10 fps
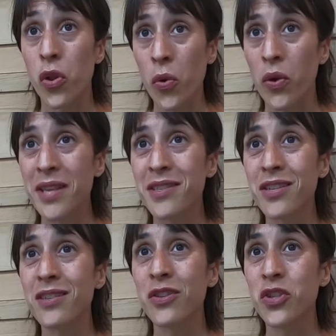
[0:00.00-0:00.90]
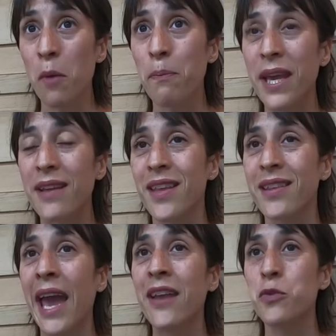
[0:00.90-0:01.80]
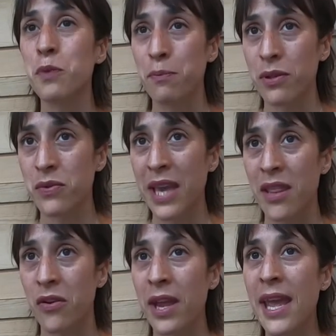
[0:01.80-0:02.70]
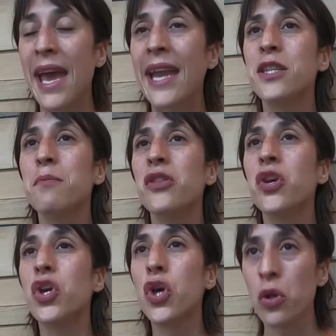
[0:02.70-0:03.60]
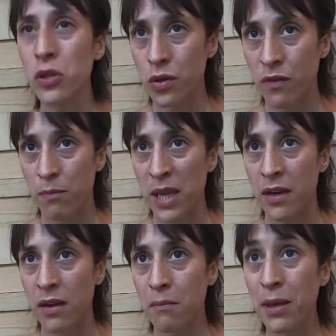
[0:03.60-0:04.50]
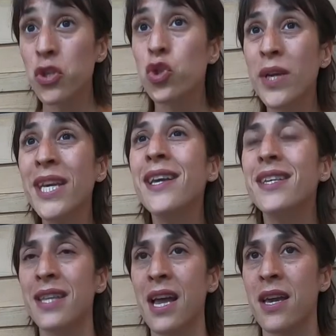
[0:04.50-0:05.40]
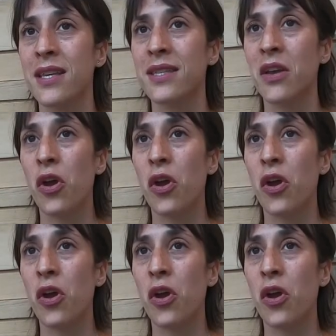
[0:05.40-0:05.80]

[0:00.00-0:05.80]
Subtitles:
No, it's just a topic that gathers people together, and it's about the culture of beer. Because drinking is nice.